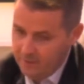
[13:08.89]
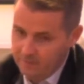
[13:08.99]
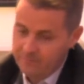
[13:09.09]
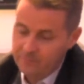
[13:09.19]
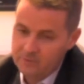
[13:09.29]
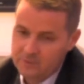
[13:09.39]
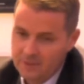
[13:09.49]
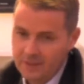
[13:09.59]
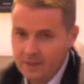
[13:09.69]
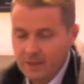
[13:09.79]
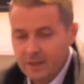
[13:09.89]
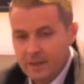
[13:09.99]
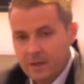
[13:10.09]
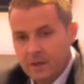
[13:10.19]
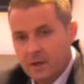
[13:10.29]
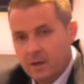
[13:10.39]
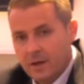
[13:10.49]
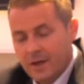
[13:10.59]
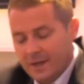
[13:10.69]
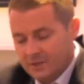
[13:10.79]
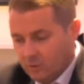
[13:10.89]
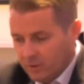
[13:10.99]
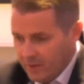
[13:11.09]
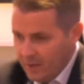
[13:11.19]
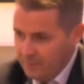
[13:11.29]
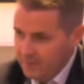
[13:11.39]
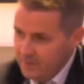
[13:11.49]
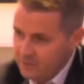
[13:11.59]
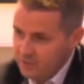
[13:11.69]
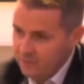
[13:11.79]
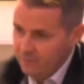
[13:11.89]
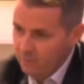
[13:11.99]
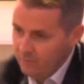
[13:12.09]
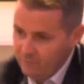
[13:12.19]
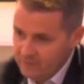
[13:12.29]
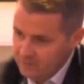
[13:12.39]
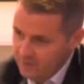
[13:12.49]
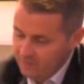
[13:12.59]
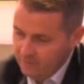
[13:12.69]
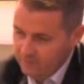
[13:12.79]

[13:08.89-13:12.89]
Unfortunately, it's not going to happen this year for one reason or another.